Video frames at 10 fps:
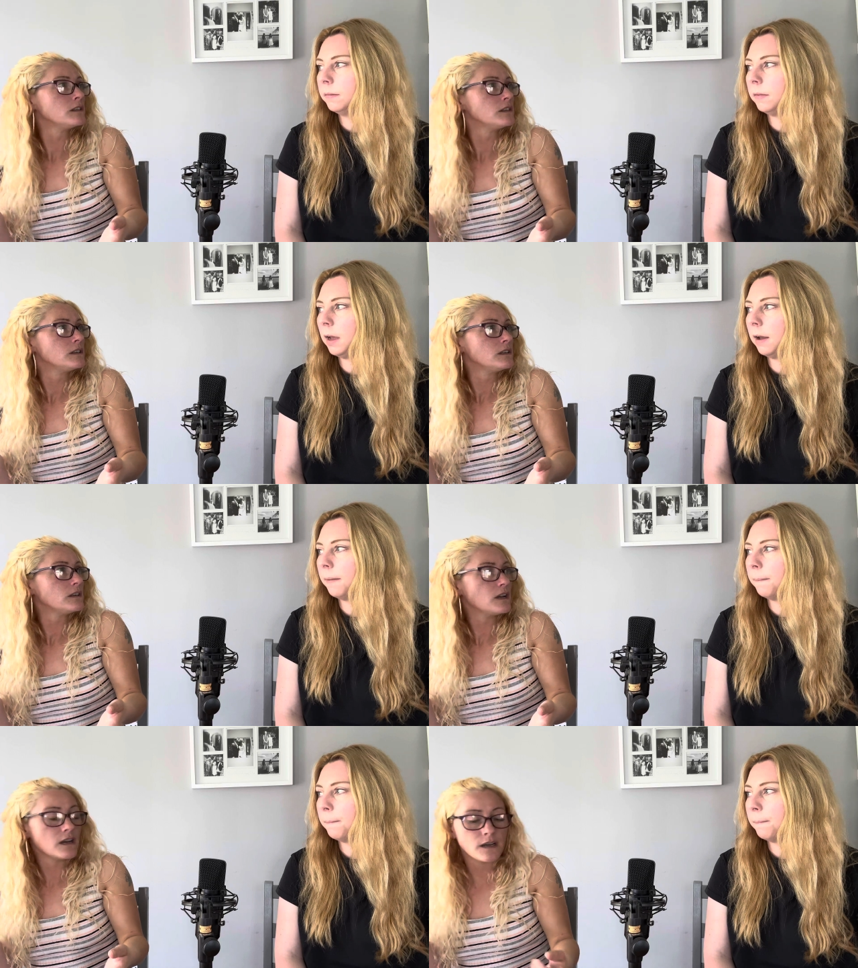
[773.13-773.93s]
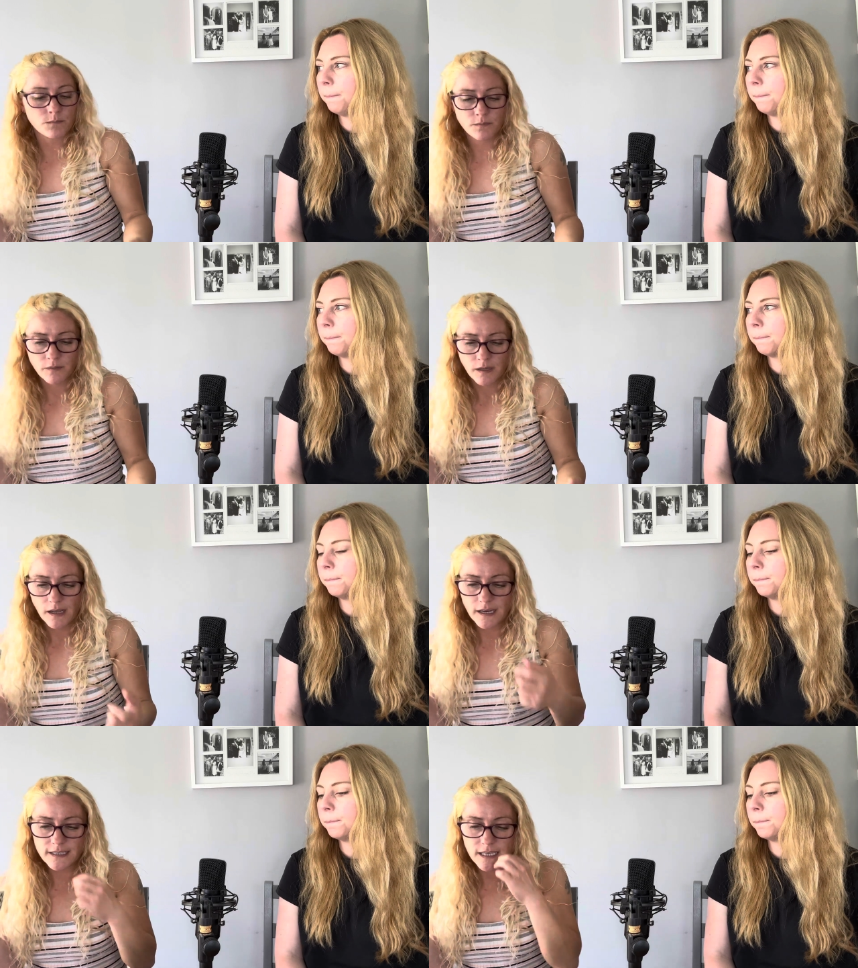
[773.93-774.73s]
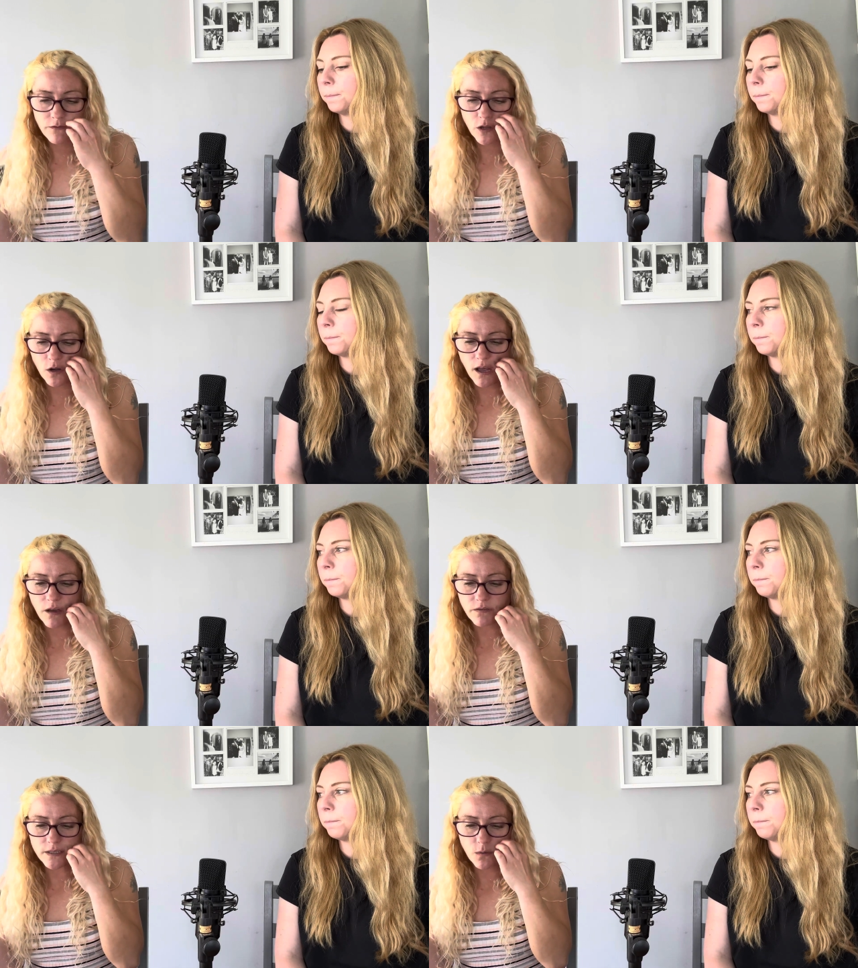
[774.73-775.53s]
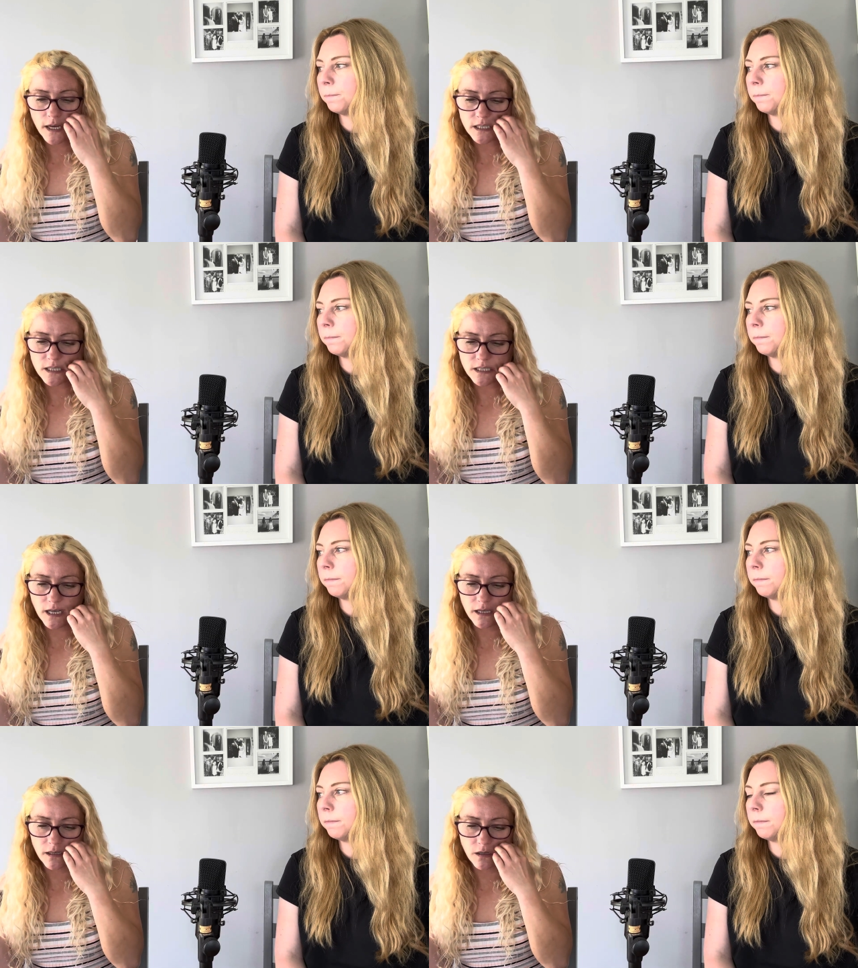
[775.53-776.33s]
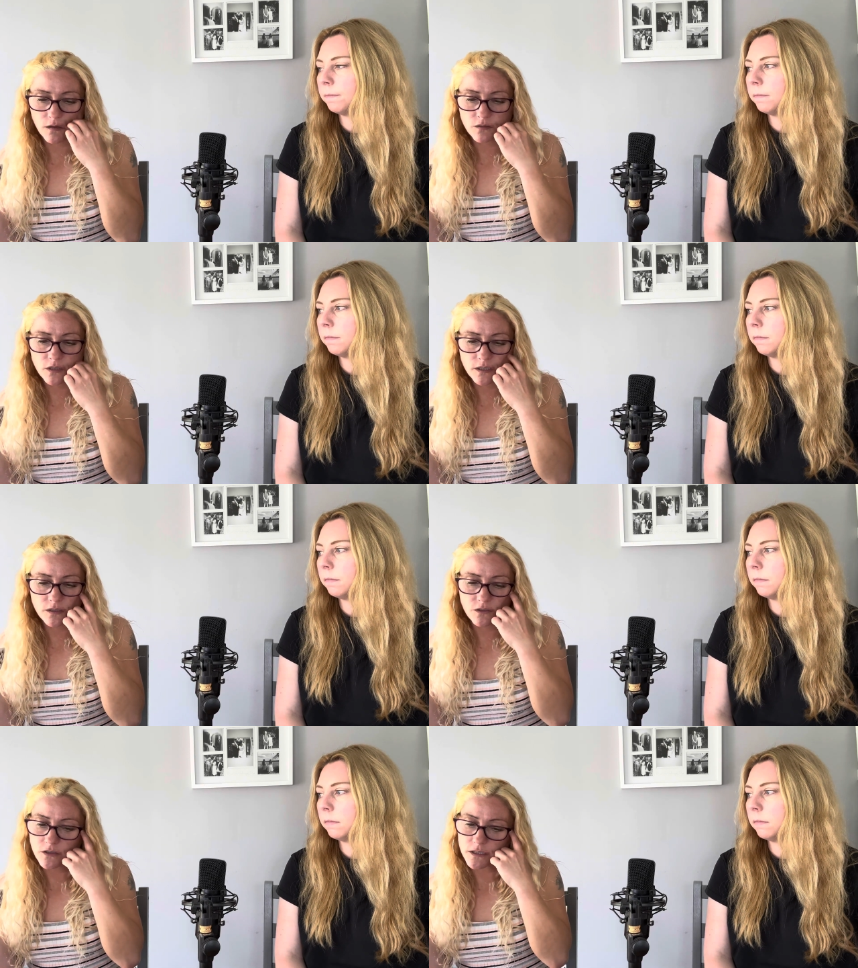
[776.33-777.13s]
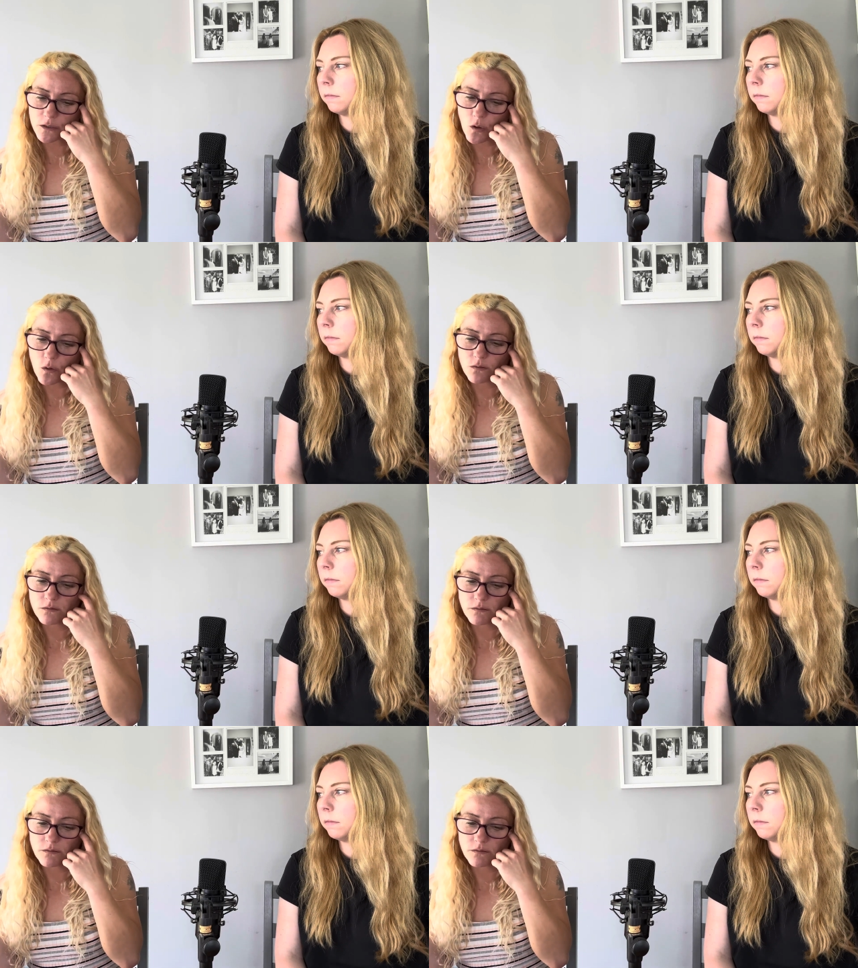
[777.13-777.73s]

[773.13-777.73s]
Speaker 1: Yeah. Um, and he's even gone out of his way to say, you know, she's she's not.